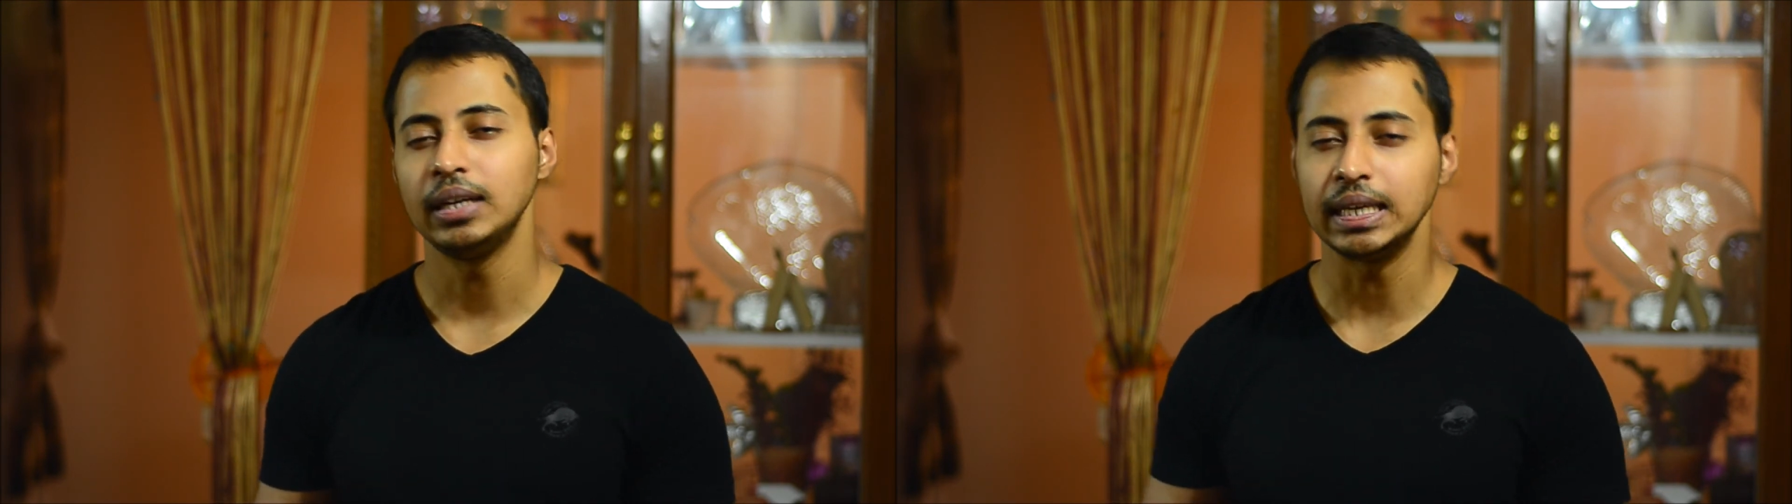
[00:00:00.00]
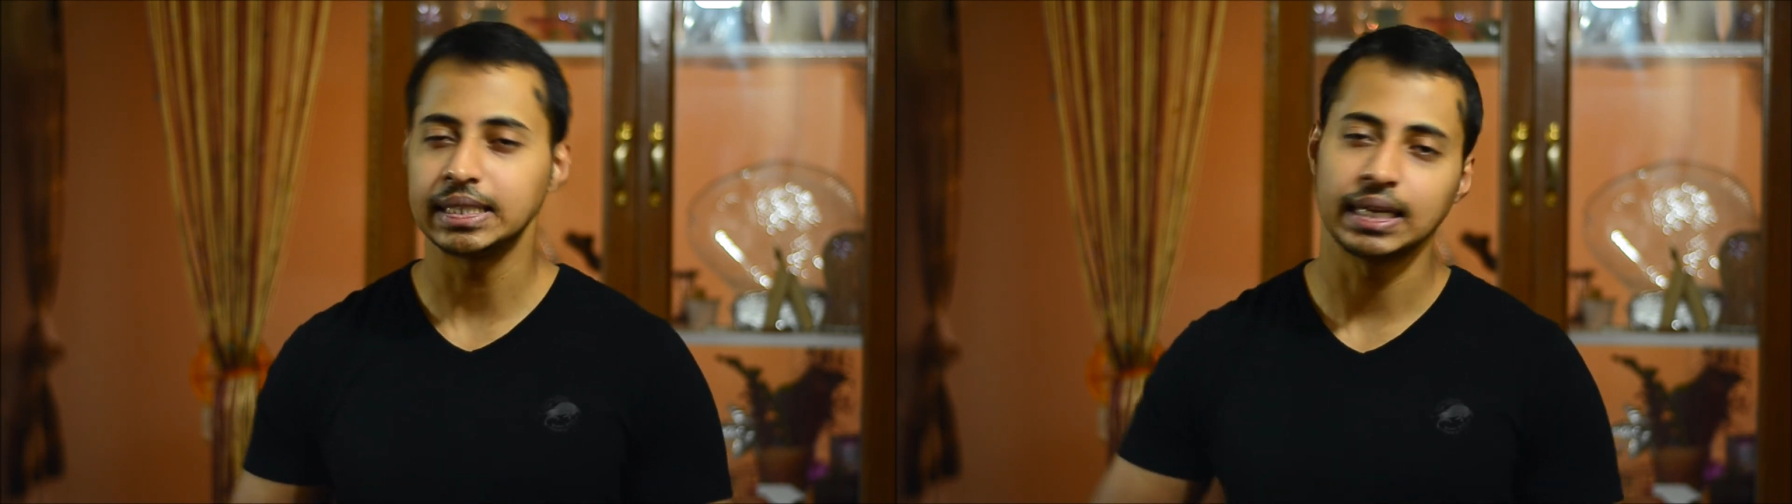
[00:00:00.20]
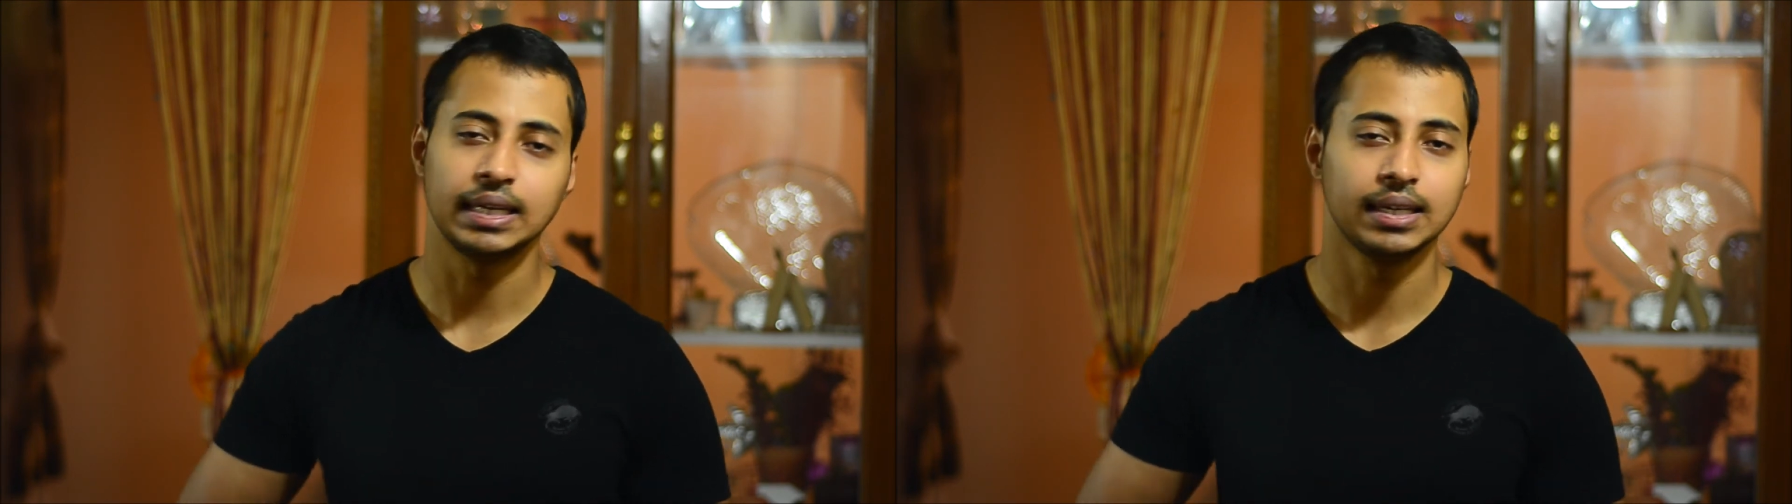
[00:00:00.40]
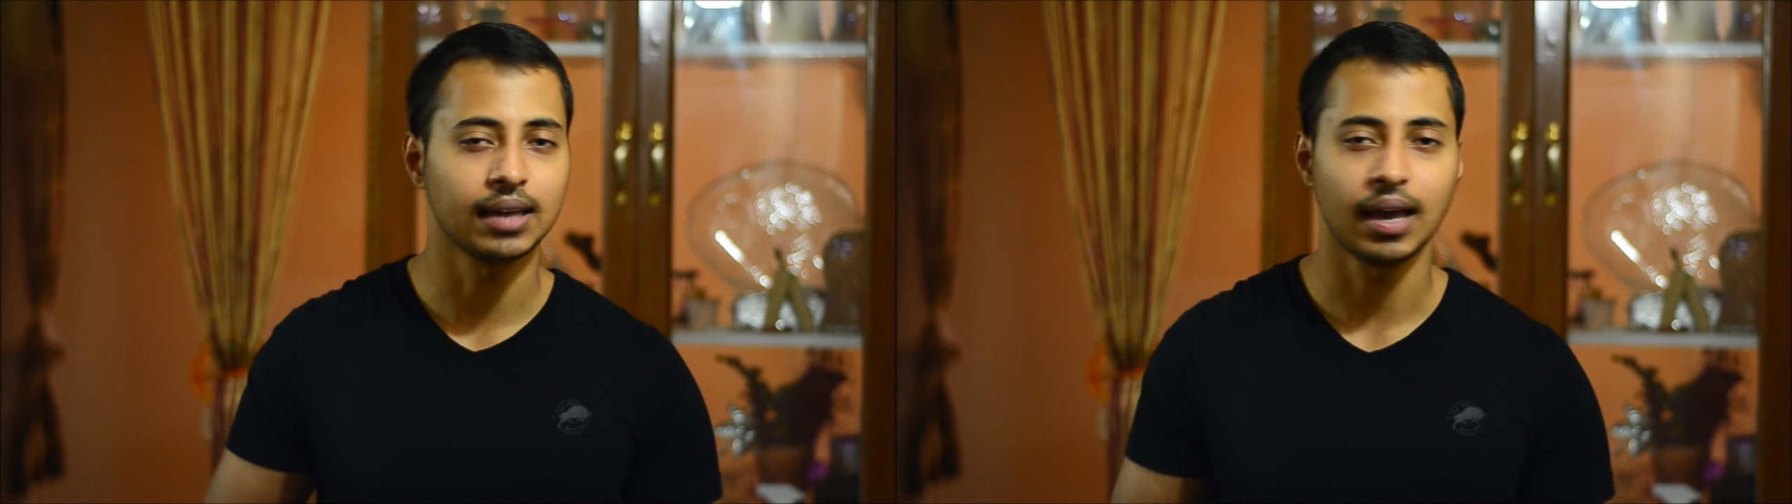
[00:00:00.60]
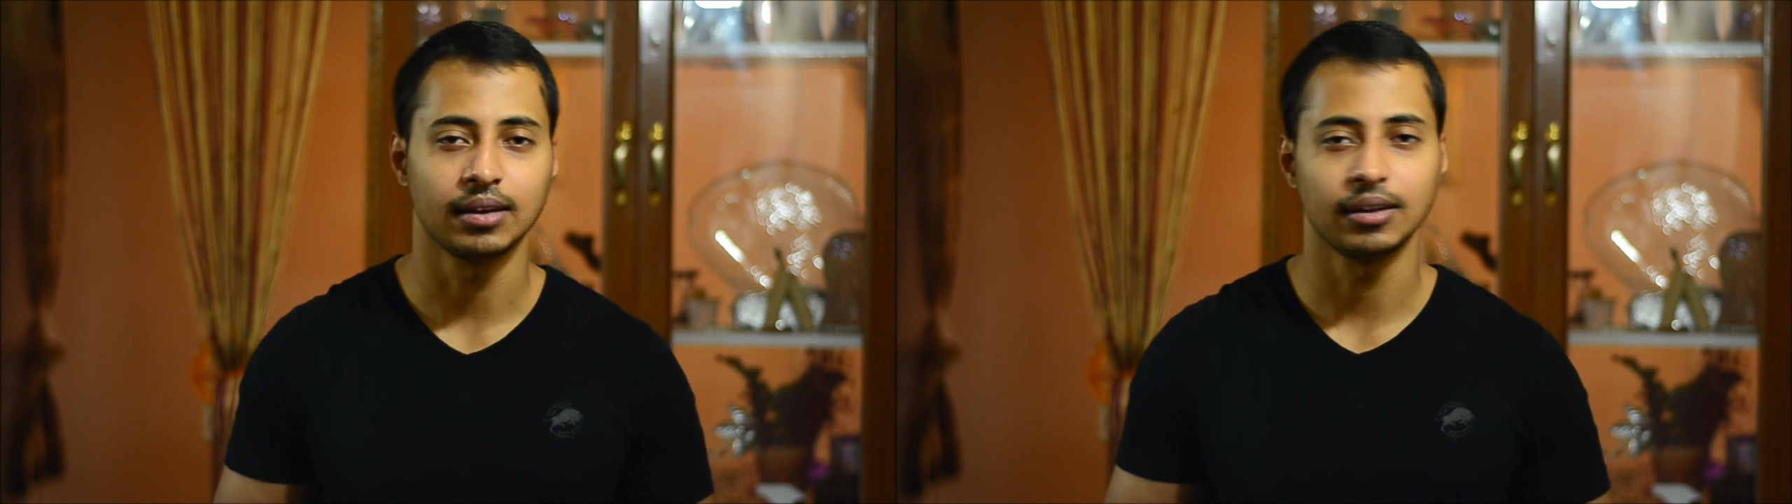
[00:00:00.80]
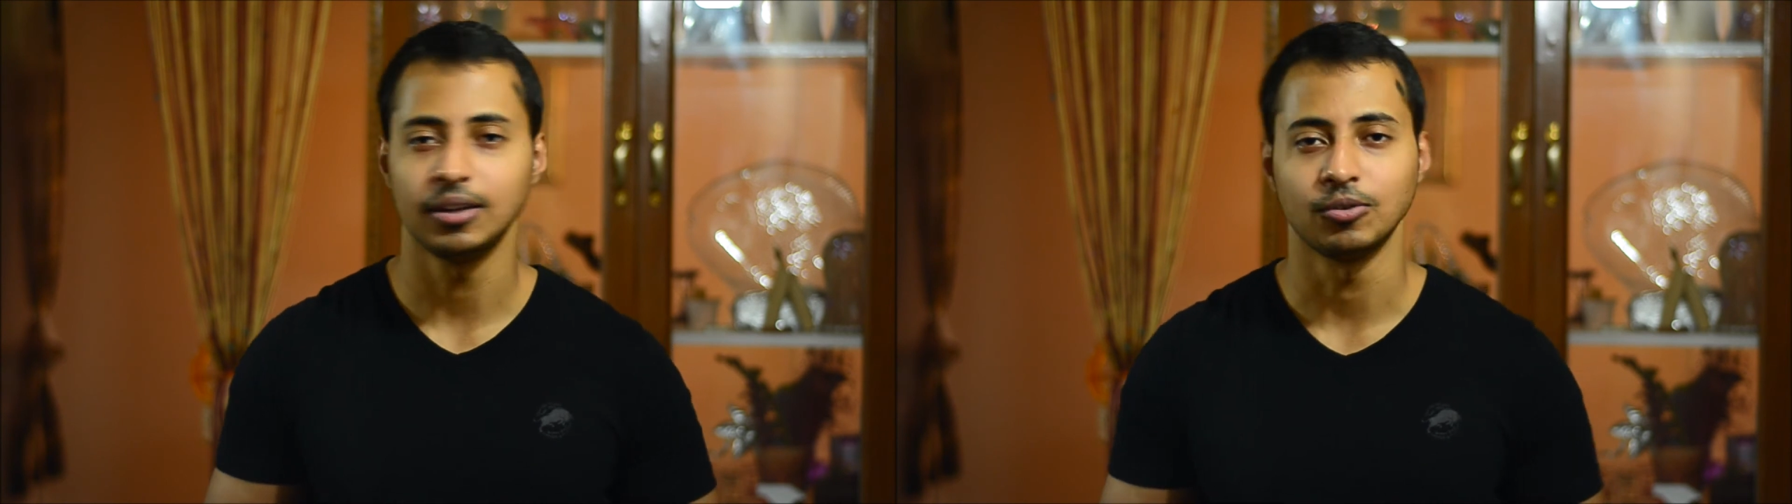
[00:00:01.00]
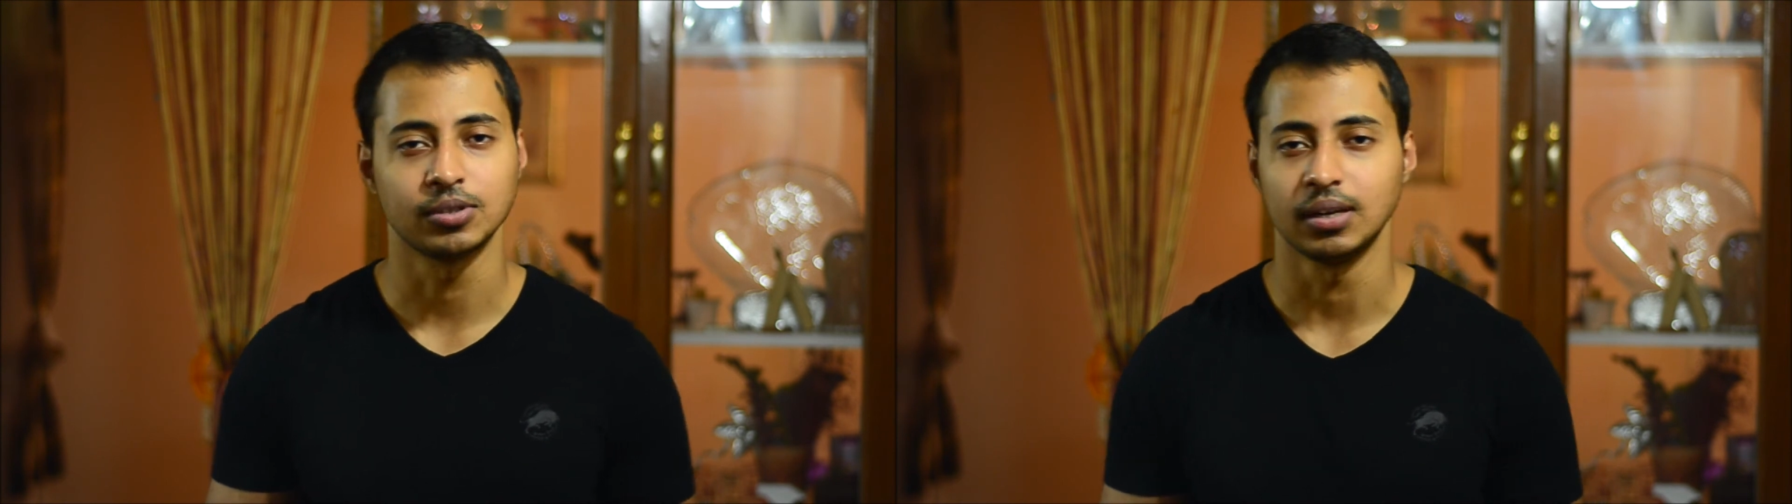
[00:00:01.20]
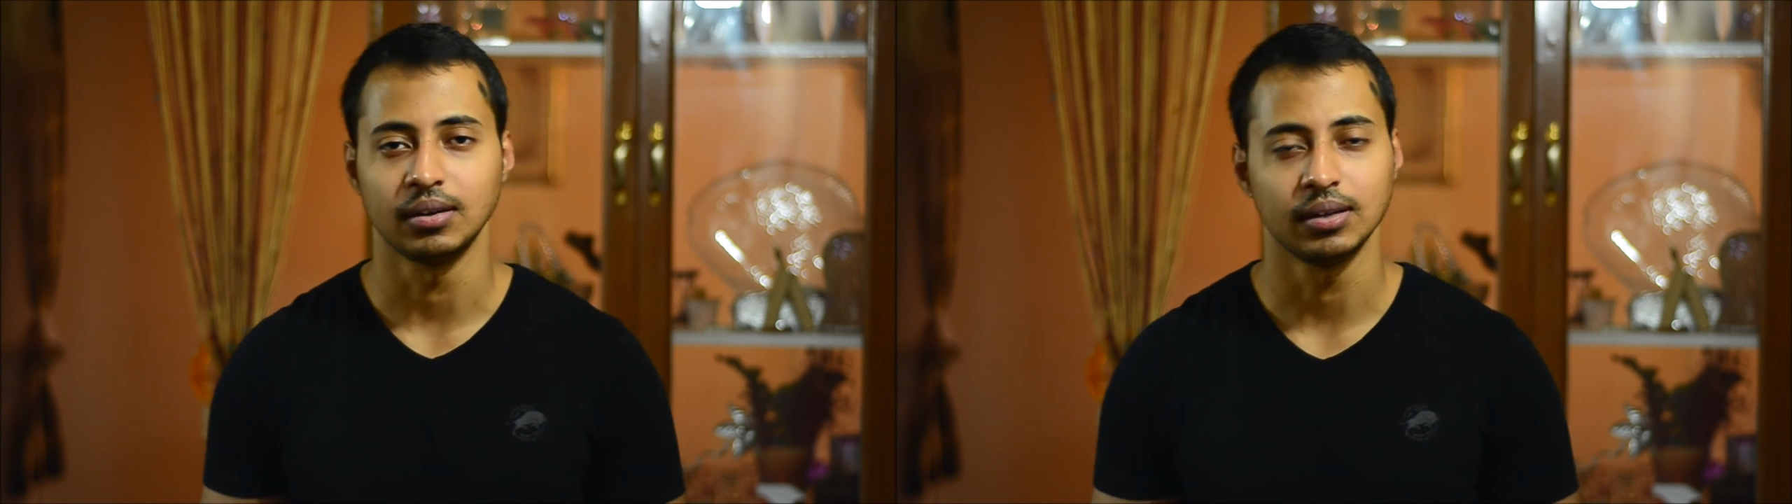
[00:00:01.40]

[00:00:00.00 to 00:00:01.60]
decent and innocent.